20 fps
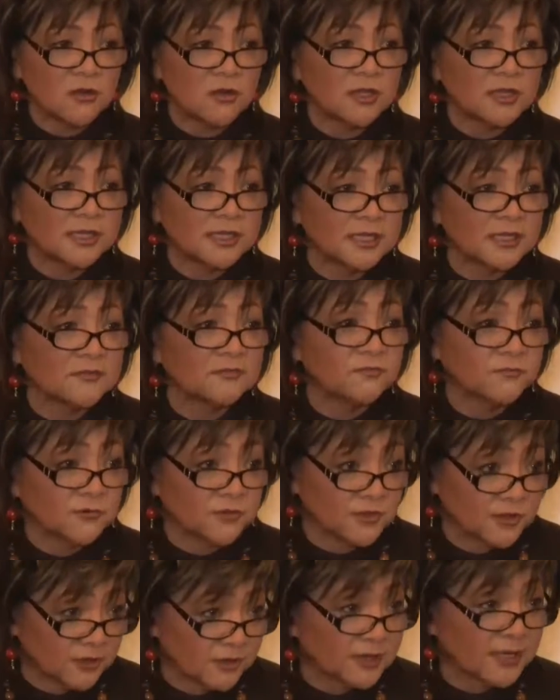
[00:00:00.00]
calling in
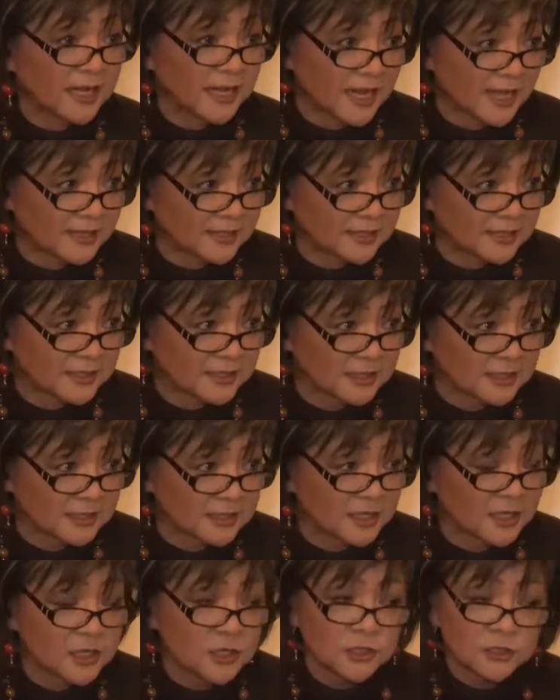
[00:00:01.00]
for their
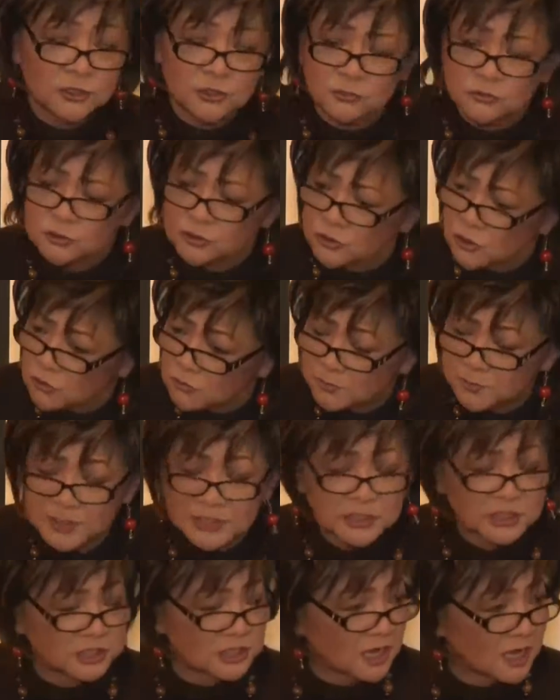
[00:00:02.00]
candidates. So don't
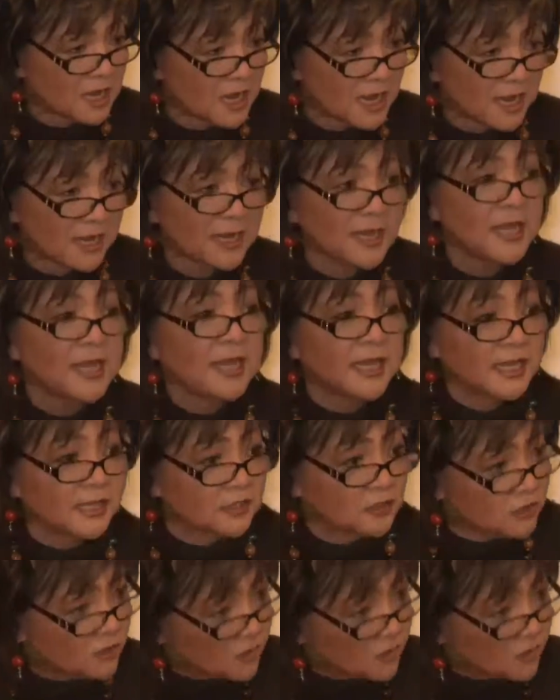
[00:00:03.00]
be shy in